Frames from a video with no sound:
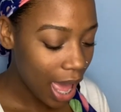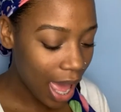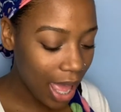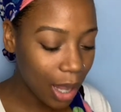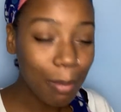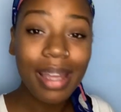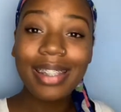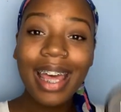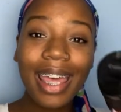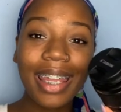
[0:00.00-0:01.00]
And my
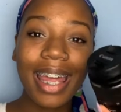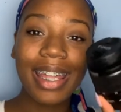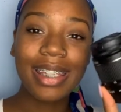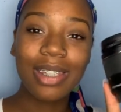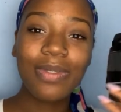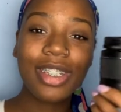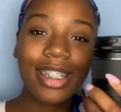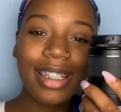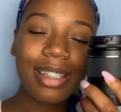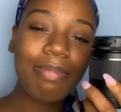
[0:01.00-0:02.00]
second lens, which
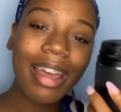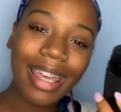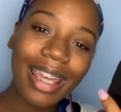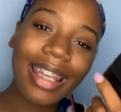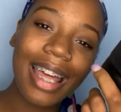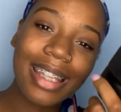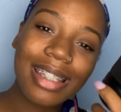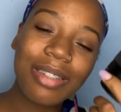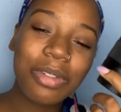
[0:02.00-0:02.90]
is my kit lens,